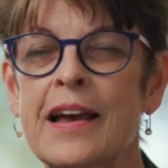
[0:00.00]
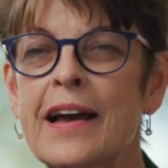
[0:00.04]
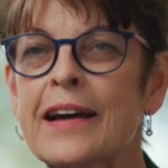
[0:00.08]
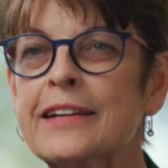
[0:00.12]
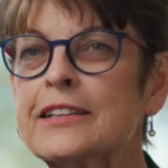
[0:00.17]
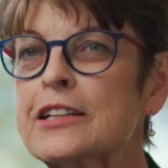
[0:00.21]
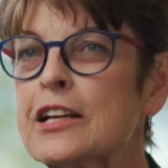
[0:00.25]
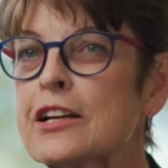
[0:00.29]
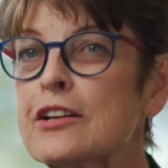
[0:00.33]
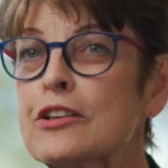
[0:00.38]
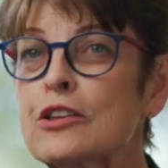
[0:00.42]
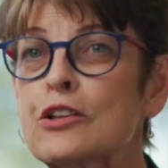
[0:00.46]

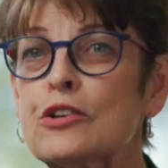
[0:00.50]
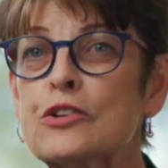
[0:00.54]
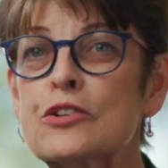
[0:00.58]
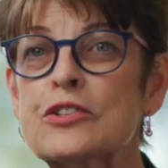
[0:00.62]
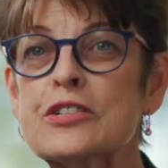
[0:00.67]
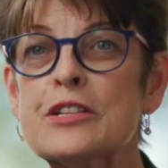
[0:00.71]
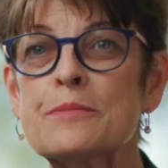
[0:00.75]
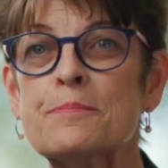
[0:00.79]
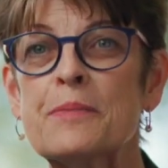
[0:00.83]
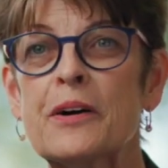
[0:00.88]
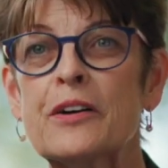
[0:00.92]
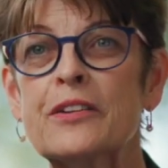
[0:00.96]
And I
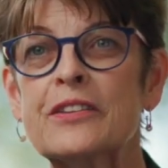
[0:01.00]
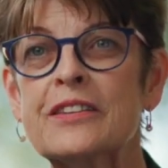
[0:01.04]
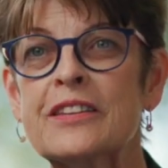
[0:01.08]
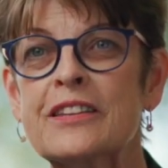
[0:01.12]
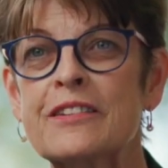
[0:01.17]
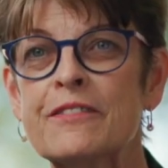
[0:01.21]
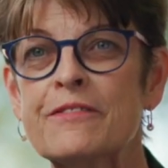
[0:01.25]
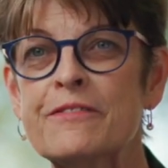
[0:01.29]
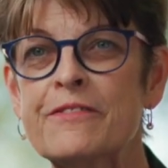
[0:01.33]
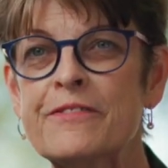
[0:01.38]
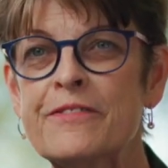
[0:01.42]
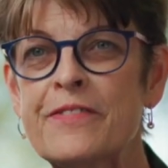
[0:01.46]
learned about
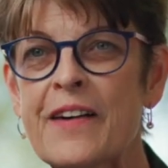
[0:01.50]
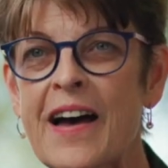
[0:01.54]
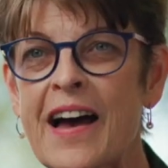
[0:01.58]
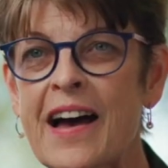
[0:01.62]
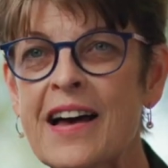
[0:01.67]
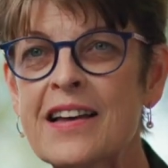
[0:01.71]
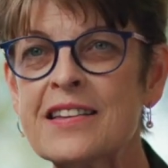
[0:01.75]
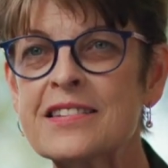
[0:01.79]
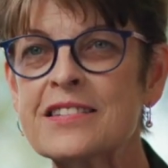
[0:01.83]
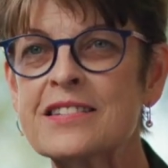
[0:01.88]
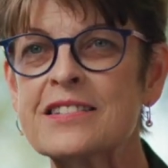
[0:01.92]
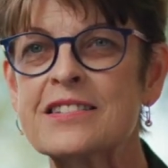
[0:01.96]
the
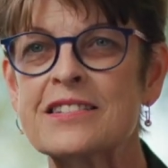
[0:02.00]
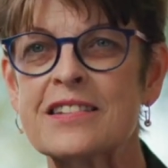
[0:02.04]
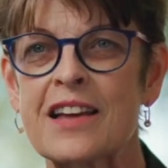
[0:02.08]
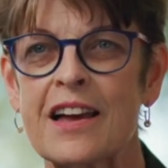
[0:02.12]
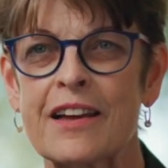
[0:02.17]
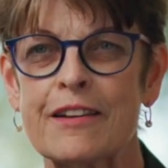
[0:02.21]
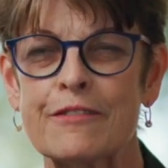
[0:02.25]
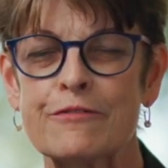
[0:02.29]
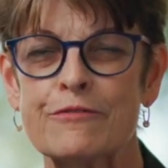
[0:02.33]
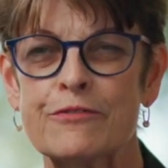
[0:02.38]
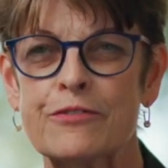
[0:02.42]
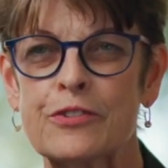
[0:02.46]
vast,
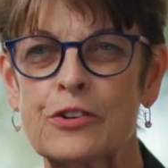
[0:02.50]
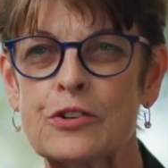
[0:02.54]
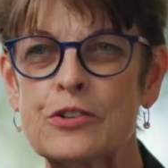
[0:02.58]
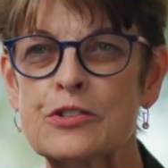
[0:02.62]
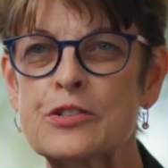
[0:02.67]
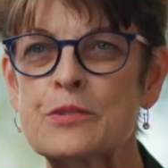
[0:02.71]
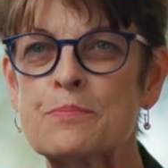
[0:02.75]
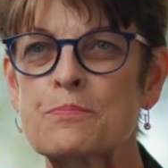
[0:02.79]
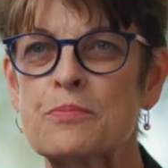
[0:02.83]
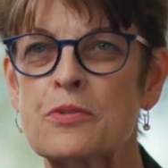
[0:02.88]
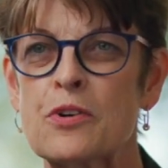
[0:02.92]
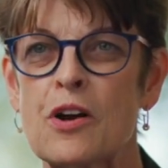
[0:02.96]

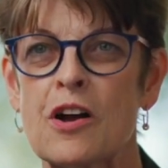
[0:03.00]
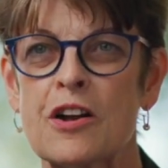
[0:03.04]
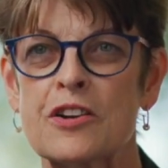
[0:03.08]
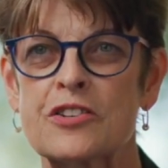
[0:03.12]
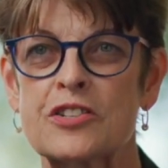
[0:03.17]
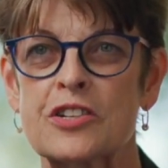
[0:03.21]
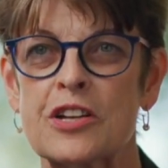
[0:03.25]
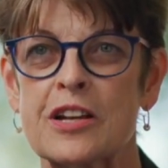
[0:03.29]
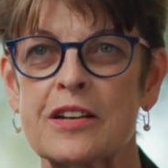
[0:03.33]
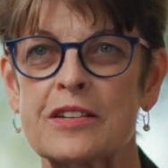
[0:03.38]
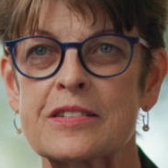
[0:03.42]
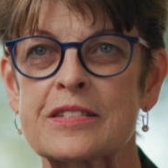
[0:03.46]
diverse
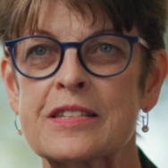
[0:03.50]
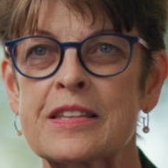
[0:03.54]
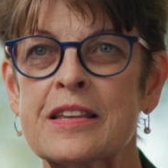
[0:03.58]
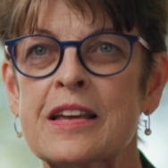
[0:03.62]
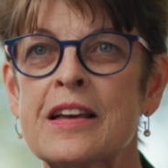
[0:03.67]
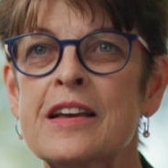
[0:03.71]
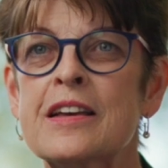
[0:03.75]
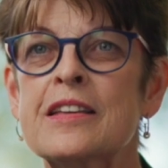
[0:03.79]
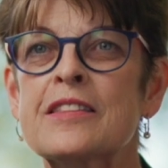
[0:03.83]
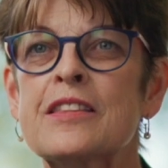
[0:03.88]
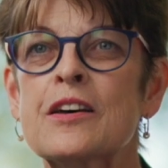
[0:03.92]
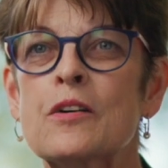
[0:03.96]
projects
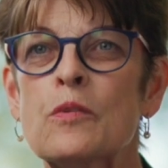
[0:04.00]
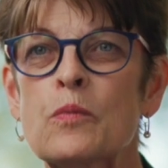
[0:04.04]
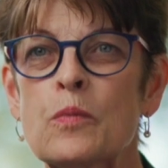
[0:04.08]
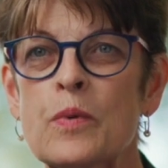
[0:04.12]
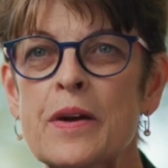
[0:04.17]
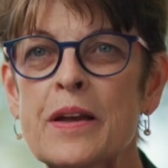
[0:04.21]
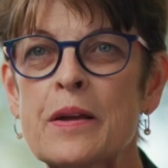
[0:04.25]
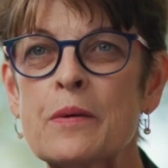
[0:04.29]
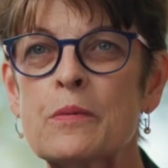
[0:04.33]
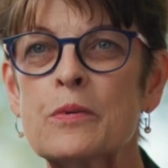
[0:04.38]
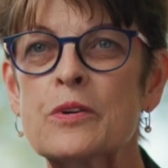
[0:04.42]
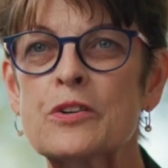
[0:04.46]
that
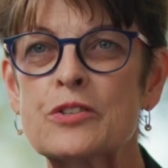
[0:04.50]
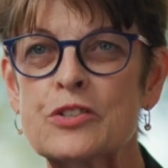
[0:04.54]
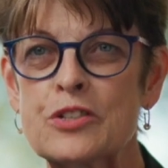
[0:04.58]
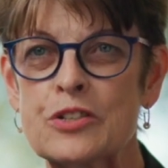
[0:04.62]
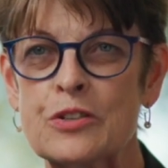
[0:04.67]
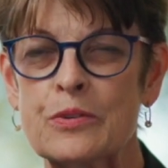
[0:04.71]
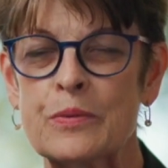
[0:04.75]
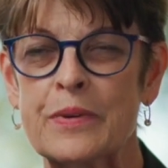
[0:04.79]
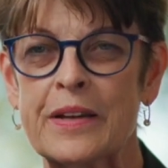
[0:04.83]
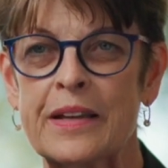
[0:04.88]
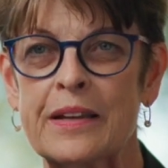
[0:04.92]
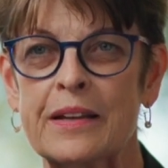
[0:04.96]
we were
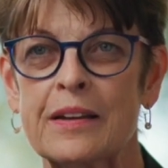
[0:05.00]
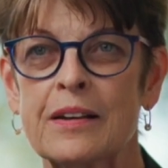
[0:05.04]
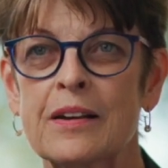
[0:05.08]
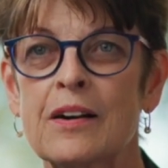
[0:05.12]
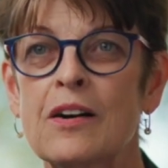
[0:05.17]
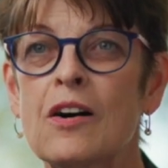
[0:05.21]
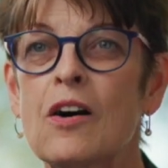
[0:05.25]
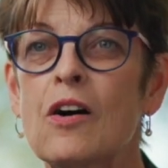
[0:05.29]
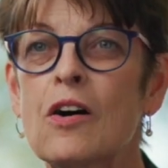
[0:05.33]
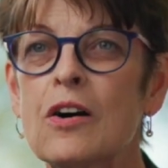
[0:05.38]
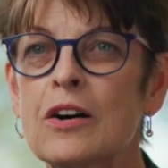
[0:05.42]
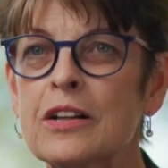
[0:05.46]
doing
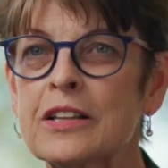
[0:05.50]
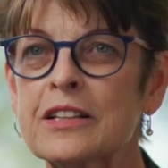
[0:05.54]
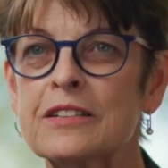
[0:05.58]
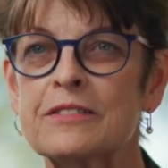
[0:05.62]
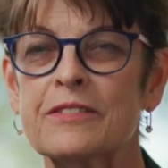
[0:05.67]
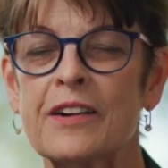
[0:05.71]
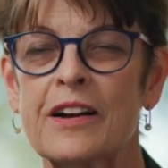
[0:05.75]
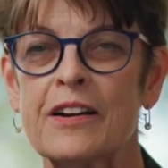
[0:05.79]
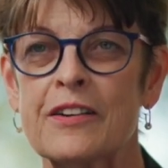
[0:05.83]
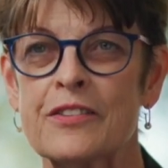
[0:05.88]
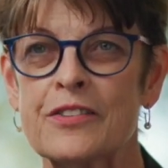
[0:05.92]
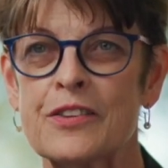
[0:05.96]
all
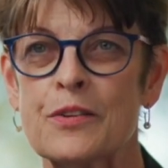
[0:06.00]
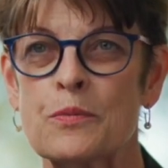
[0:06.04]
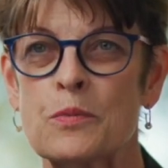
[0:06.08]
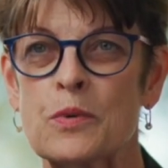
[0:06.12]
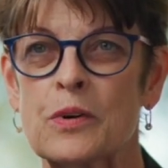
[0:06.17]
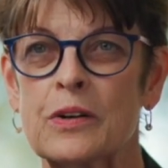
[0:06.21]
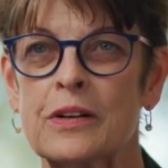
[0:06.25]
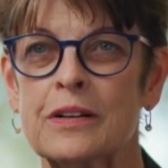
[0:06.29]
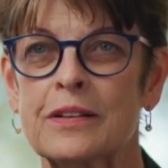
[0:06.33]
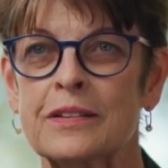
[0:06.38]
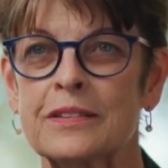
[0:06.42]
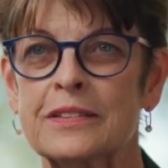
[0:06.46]
around the
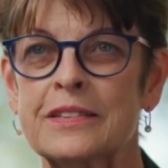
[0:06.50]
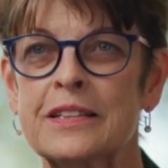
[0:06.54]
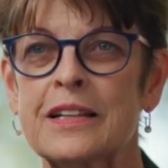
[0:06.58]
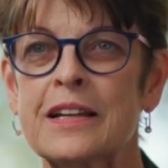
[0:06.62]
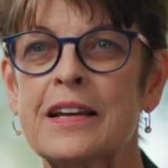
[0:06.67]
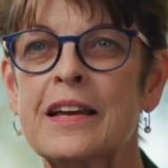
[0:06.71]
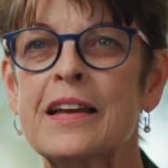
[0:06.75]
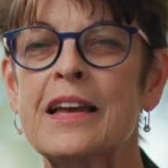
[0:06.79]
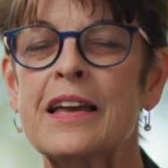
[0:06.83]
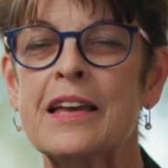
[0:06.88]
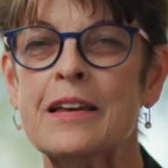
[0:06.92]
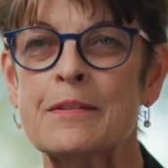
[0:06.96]
world,
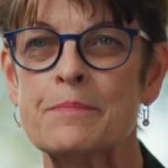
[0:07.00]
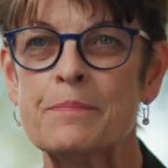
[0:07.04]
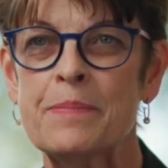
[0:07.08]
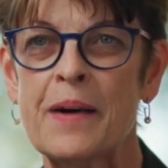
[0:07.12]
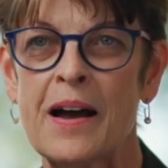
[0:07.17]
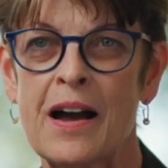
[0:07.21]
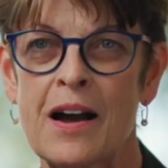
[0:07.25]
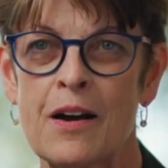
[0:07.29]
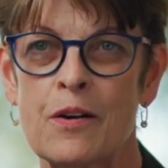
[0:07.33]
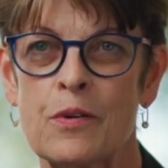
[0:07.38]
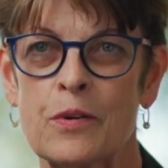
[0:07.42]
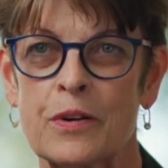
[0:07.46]

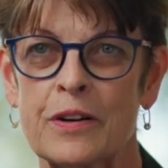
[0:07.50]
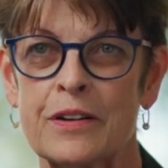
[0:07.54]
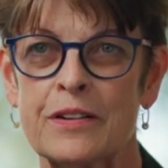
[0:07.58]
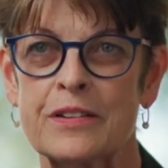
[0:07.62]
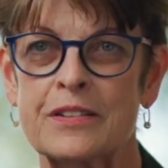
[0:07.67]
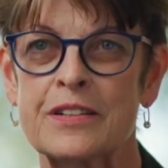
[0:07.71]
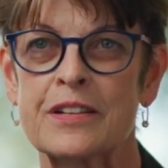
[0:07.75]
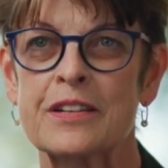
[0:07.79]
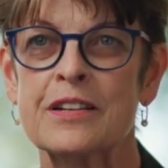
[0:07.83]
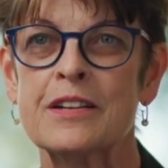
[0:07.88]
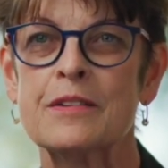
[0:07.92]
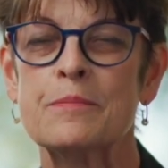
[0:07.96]

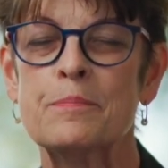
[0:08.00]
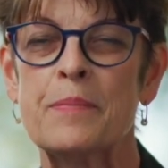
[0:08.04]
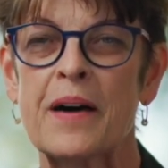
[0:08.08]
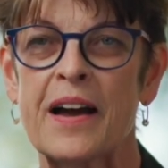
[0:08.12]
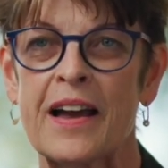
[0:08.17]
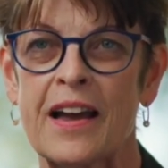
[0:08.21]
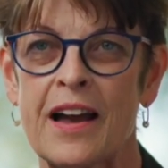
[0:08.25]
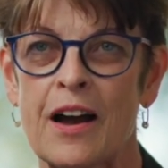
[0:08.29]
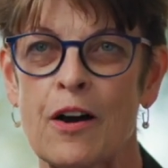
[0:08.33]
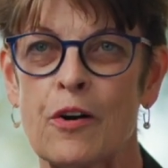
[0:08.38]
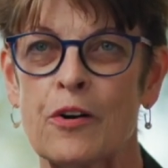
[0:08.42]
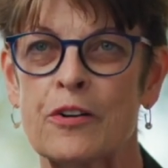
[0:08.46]
empowered
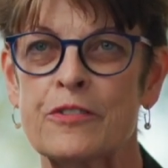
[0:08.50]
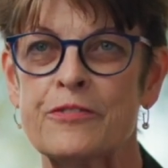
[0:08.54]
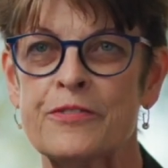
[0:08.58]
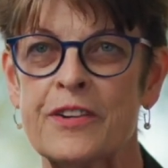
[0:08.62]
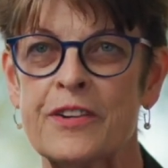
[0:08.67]
by our